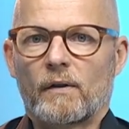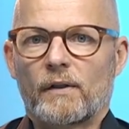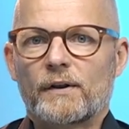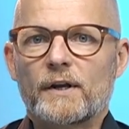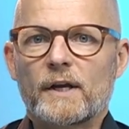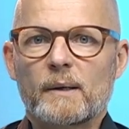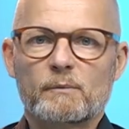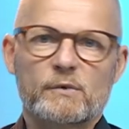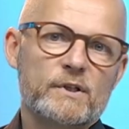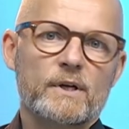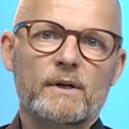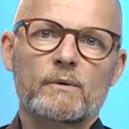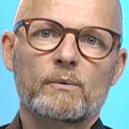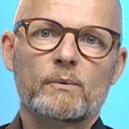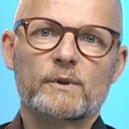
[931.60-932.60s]
names
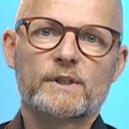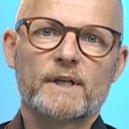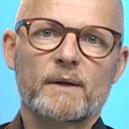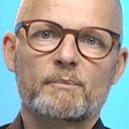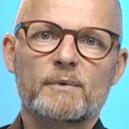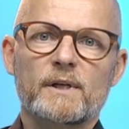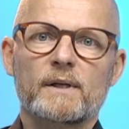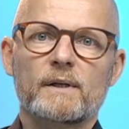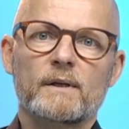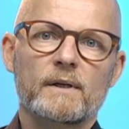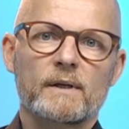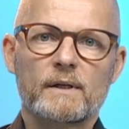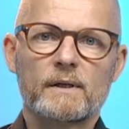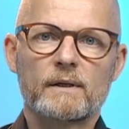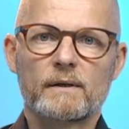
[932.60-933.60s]
which can be
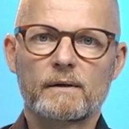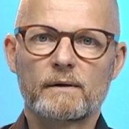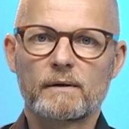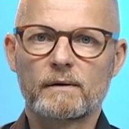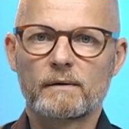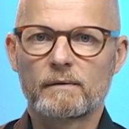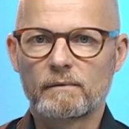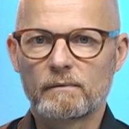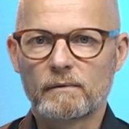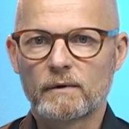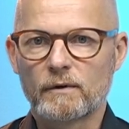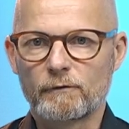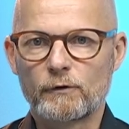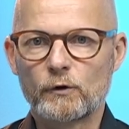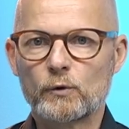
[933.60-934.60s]

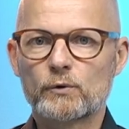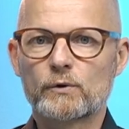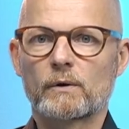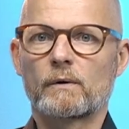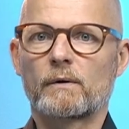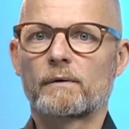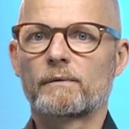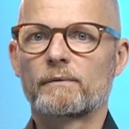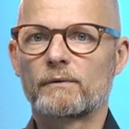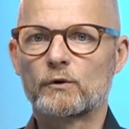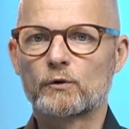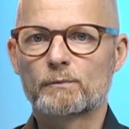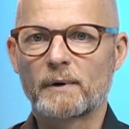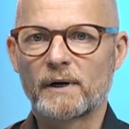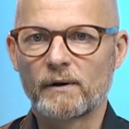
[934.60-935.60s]
confused or
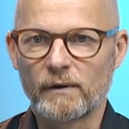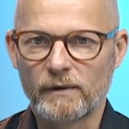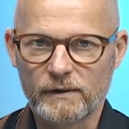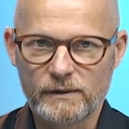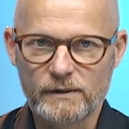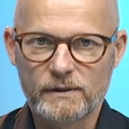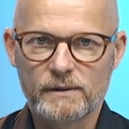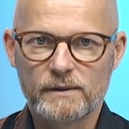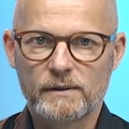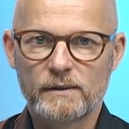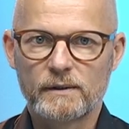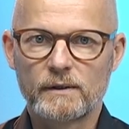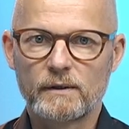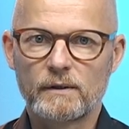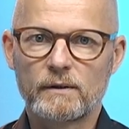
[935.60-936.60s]
used by others.
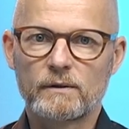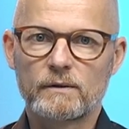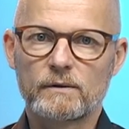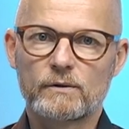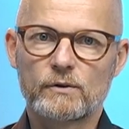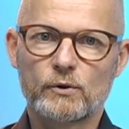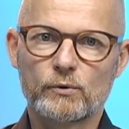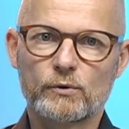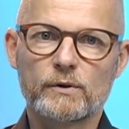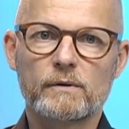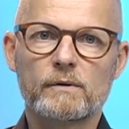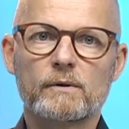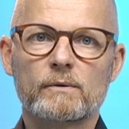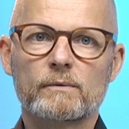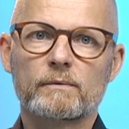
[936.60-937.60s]
Choose your
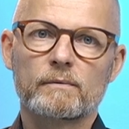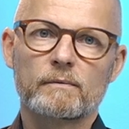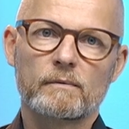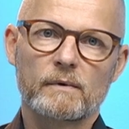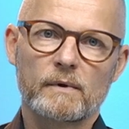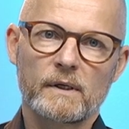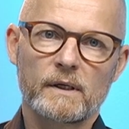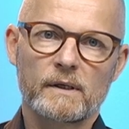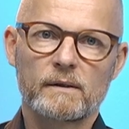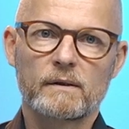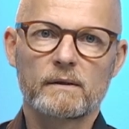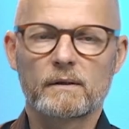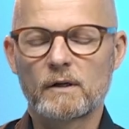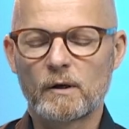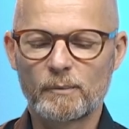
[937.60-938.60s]
own,
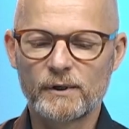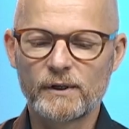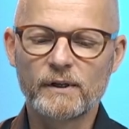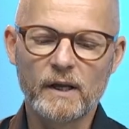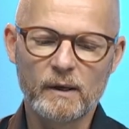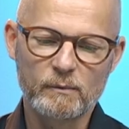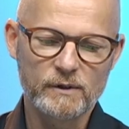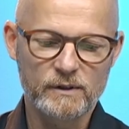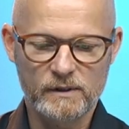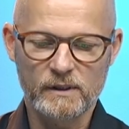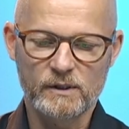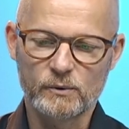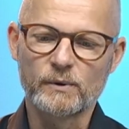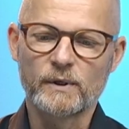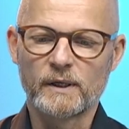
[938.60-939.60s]
and company name is a
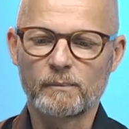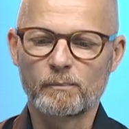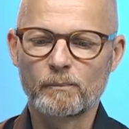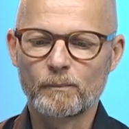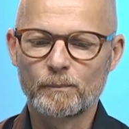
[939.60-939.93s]
good name.